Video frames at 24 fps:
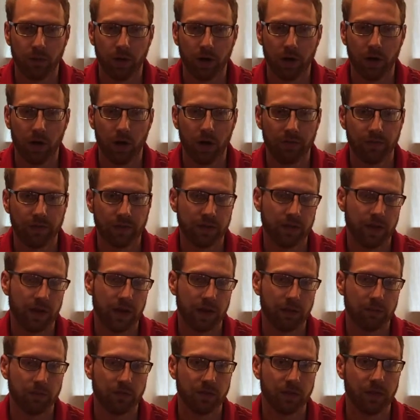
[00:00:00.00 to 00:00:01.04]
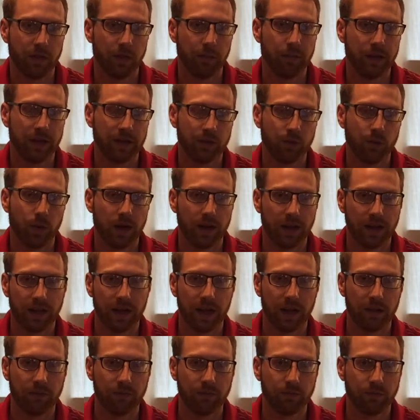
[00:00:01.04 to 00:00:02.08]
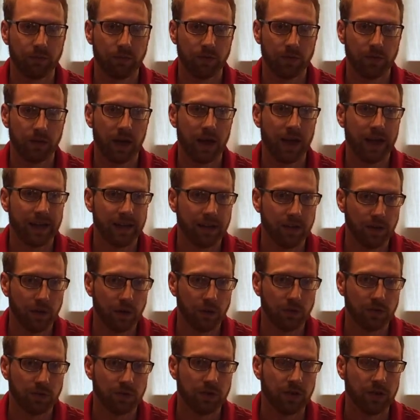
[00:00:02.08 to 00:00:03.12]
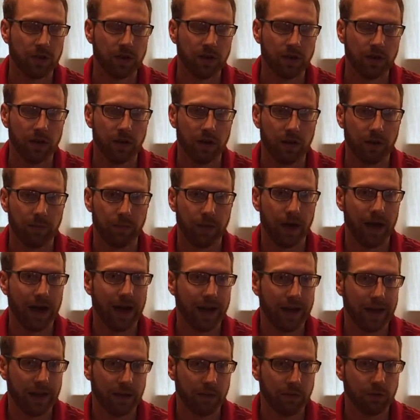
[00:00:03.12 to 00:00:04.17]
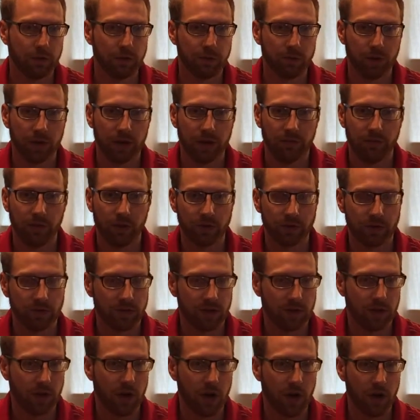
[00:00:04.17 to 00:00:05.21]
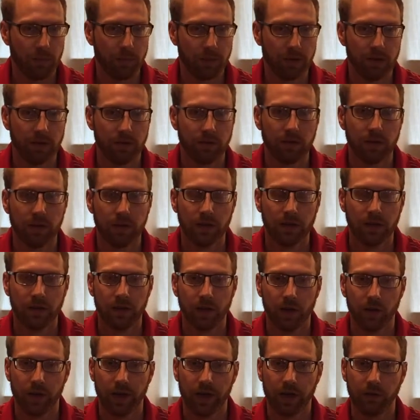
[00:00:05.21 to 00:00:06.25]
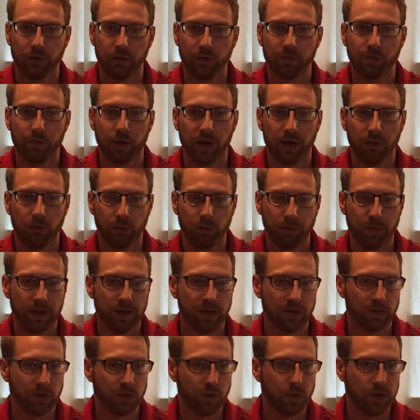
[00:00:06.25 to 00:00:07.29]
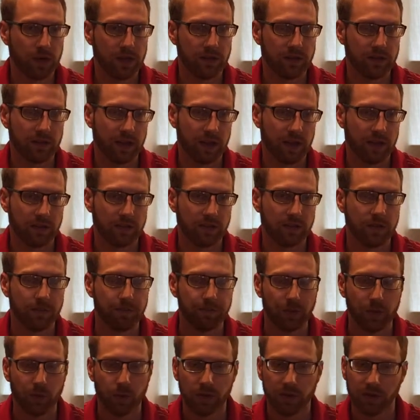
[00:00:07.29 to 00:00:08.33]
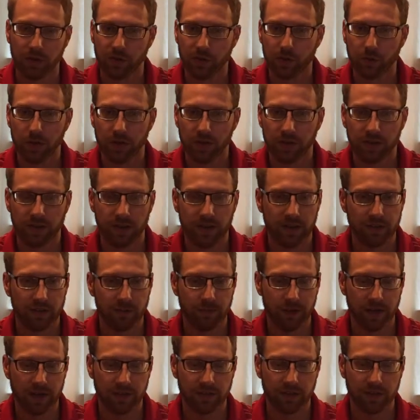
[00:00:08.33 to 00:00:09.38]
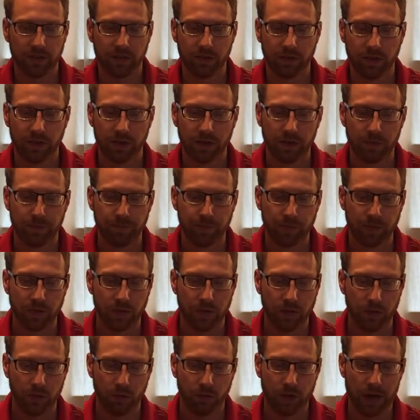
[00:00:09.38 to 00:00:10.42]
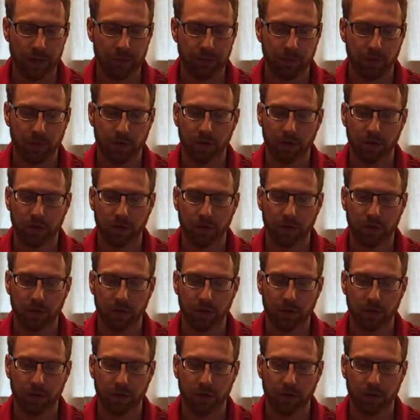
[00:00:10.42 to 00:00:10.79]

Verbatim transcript: but oftentimes the best way to kind of diagnose um, a high ankle sprain versus a common, you know, ankle sprain would be the squeeze test. With the squeeze test, basically you wrap